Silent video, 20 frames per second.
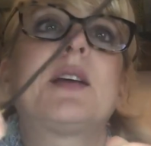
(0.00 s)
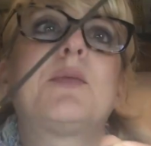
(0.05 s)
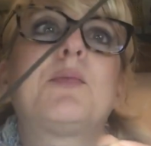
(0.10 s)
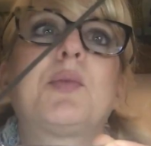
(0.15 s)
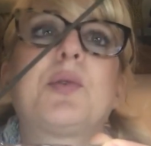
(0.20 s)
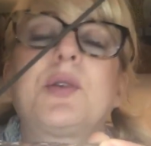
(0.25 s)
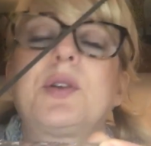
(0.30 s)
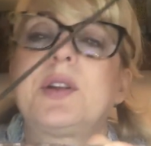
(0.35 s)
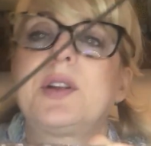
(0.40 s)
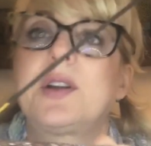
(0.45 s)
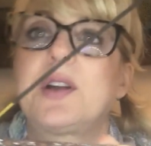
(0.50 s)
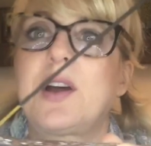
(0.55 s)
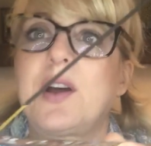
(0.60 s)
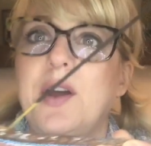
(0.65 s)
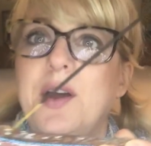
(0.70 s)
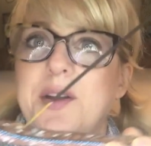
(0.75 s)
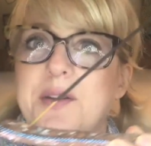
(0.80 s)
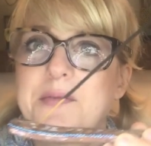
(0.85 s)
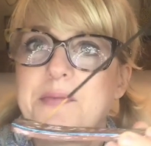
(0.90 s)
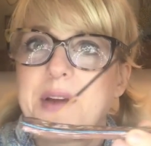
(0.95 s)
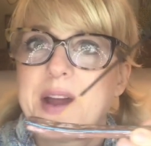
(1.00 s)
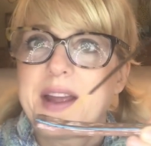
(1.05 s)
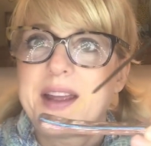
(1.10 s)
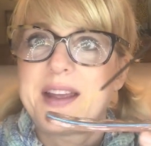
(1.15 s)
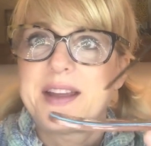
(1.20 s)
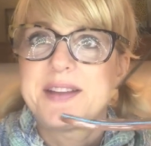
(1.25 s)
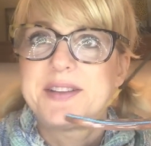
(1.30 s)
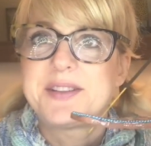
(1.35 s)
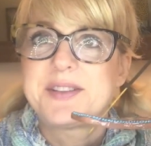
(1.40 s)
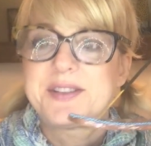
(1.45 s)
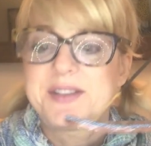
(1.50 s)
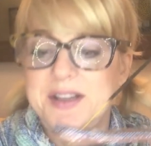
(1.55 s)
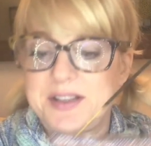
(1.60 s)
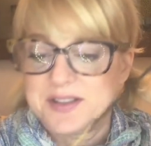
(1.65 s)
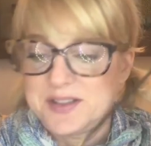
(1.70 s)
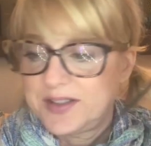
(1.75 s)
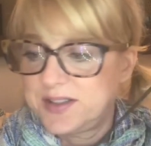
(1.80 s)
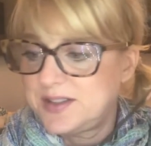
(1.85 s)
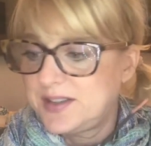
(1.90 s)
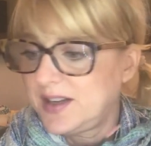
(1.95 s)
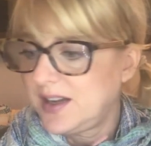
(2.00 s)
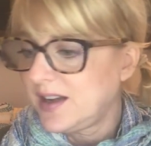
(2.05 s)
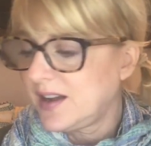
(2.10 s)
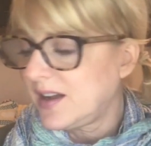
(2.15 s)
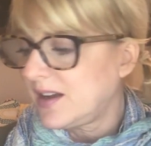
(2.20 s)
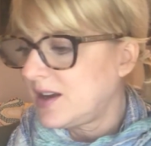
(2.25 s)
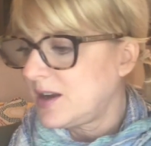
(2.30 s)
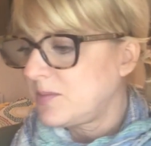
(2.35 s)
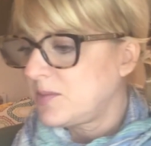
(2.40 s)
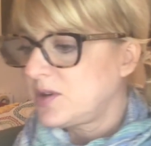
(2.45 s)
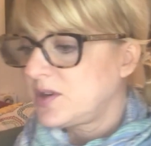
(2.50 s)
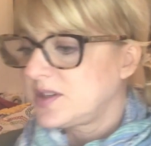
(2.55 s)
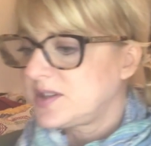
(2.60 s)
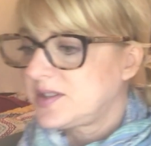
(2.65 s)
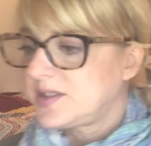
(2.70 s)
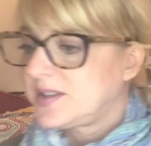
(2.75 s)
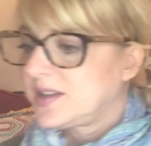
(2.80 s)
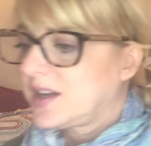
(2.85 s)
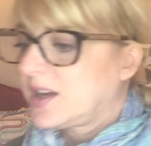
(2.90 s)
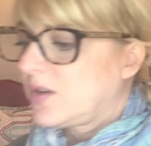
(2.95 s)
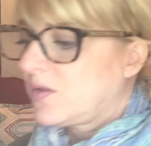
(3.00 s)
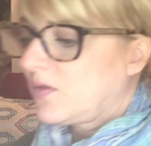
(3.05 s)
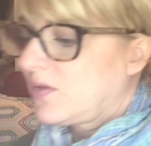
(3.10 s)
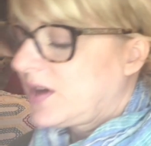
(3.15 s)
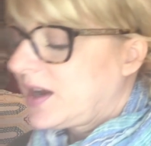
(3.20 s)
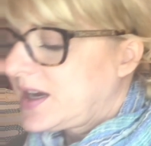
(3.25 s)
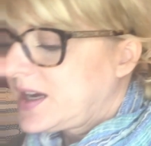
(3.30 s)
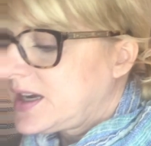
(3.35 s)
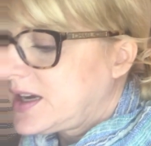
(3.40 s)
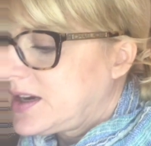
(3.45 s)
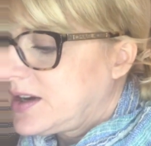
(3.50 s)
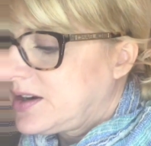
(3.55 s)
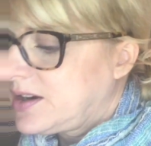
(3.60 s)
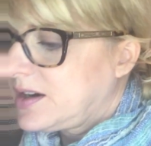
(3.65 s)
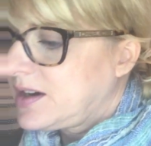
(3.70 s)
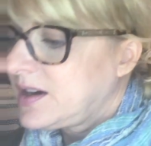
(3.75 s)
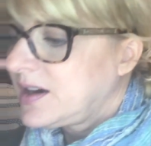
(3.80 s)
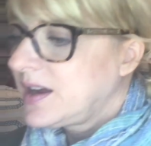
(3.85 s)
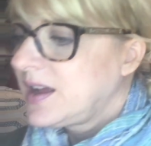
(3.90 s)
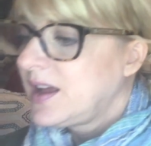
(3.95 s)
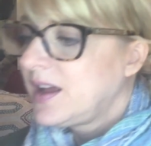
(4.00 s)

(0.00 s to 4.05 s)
and put it on my incense stick, and I'm going to stick it right here.